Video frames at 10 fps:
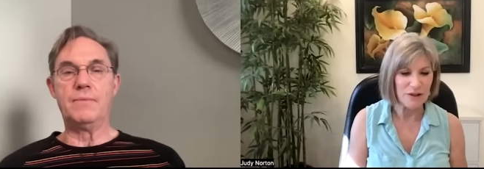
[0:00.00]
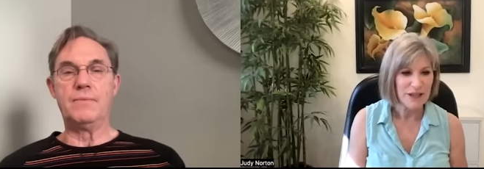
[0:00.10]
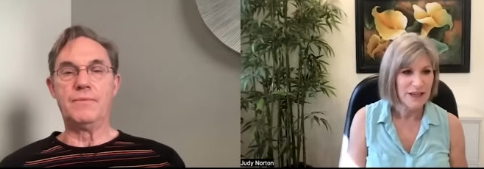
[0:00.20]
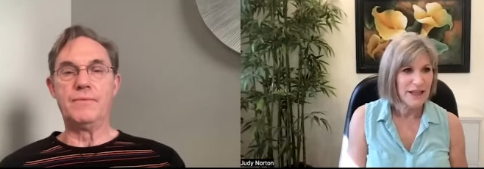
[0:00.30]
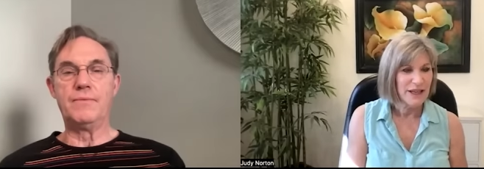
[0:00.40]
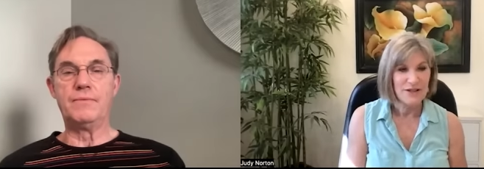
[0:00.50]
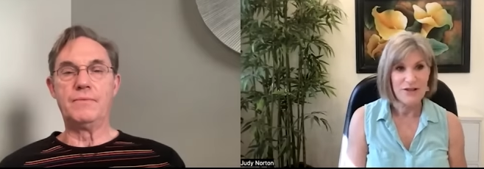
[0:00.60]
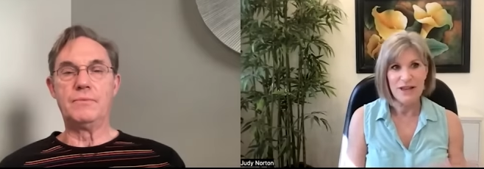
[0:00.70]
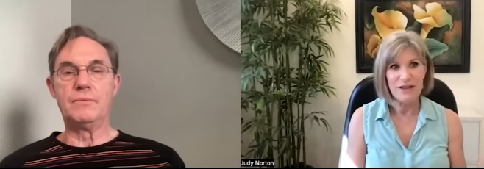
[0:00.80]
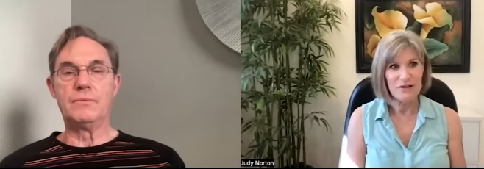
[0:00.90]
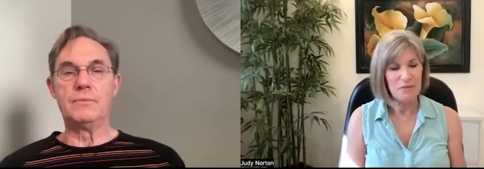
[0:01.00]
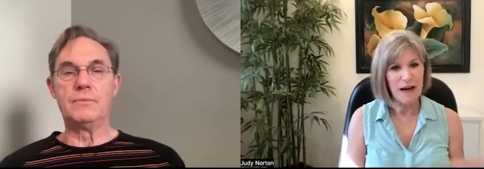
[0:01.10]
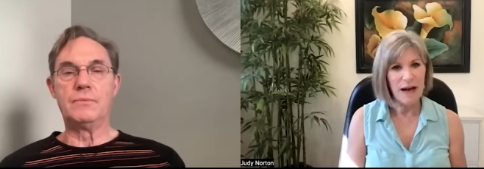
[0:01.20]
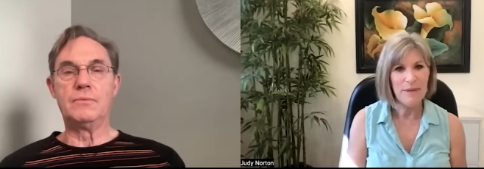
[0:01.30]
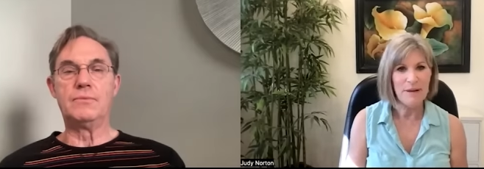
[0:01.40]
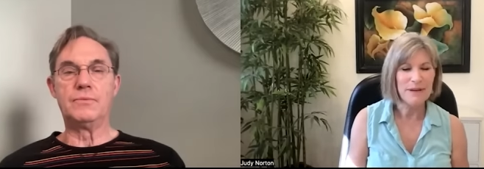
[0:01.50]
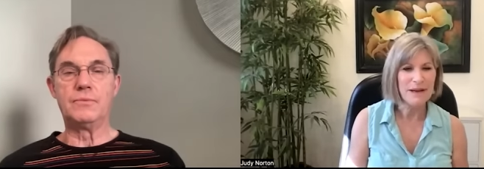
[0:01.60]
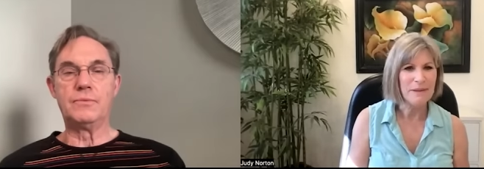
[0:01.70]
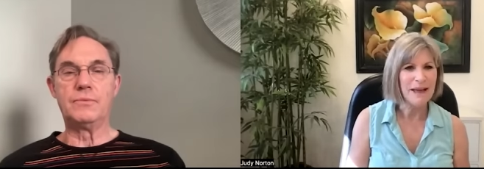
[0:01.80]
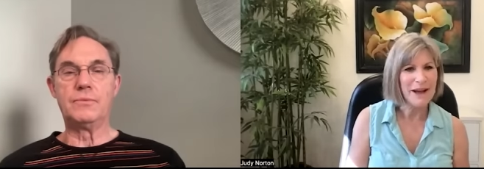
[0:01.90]
Speaker 1: Right scenes will pop up
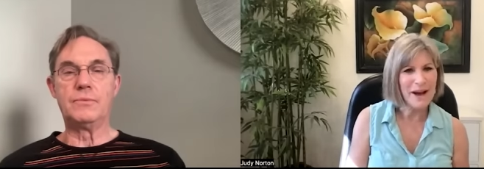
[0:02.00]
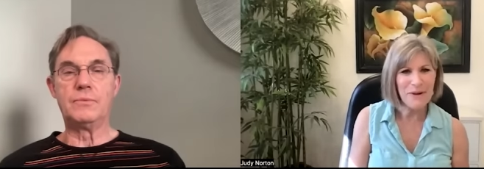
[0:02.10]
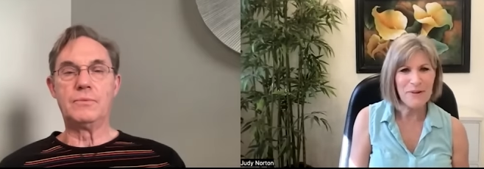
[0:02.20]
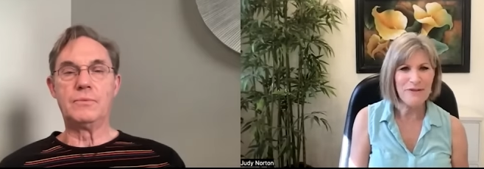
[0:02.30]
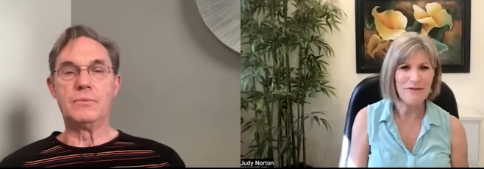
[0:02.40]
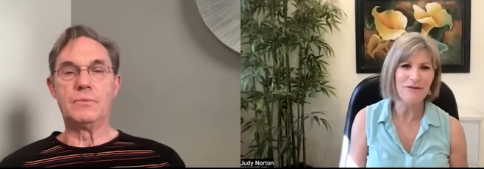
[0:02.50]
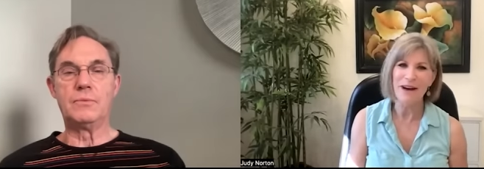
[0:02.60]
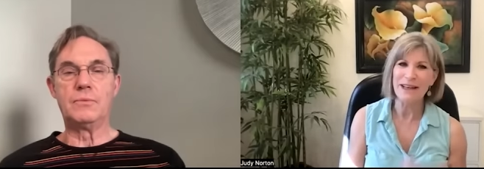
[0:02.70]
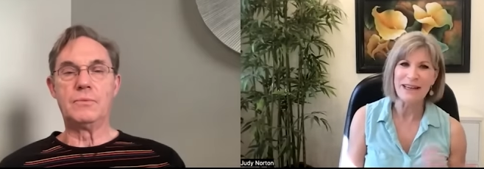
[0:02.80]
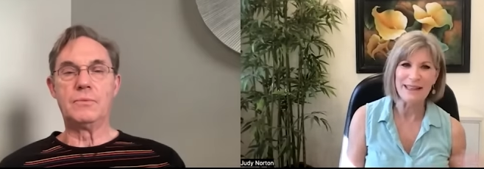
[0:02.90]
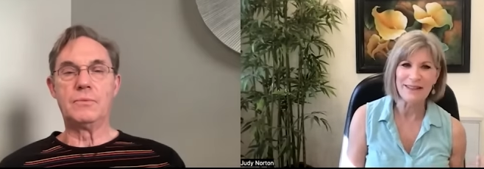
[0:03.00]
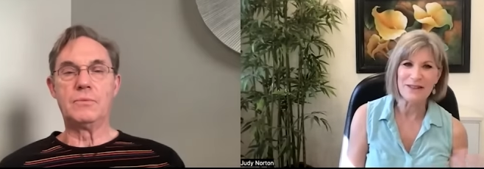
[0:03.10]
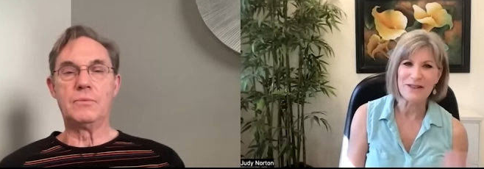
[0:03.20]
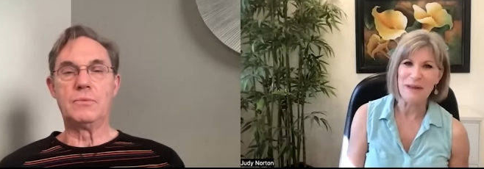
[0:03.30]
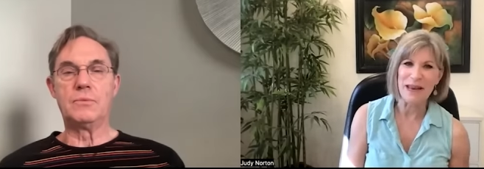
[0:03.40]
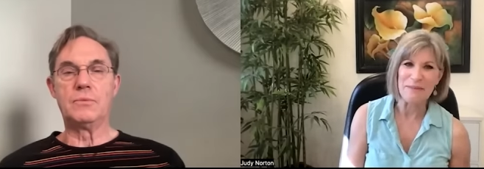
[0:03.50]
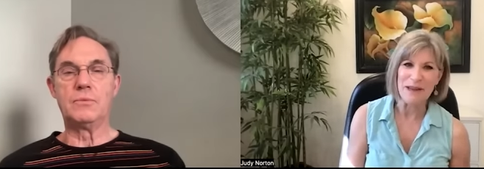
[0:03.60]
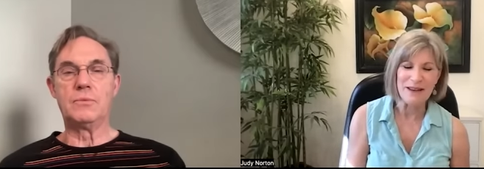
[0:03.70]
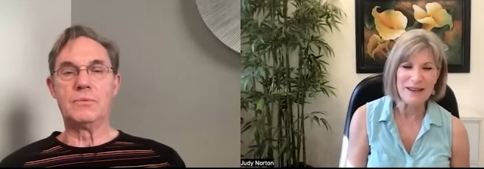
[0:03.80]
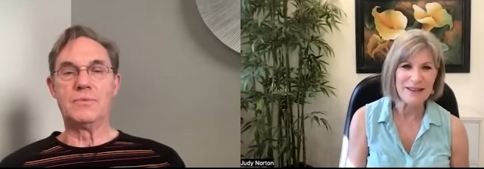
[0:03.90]
and I'm like, oh, what fun. It'll just make
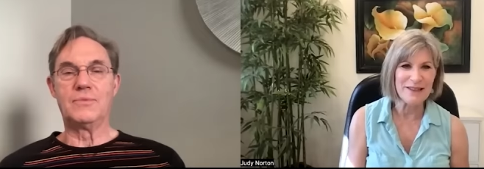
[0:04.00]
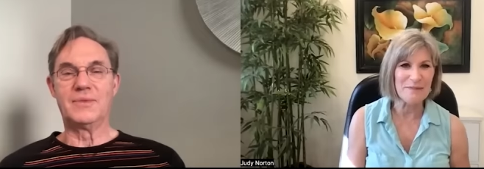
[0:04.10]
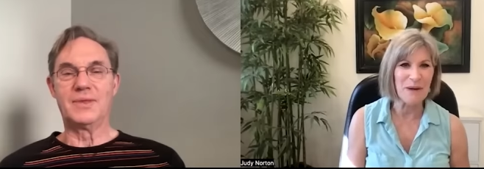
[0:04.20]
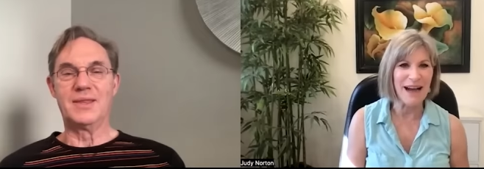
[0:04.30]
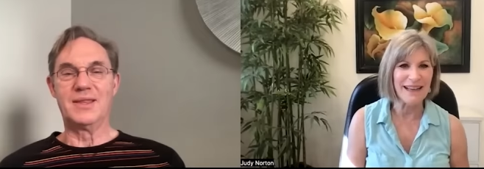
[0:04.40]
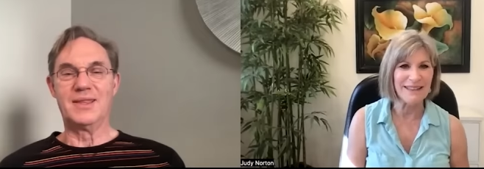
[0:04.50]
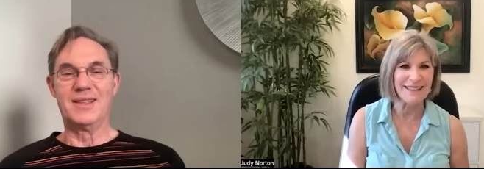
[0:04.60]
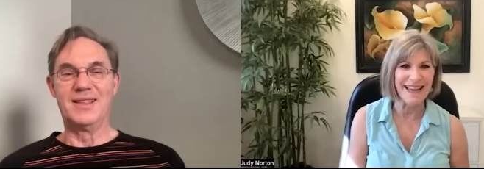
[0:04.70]
me smile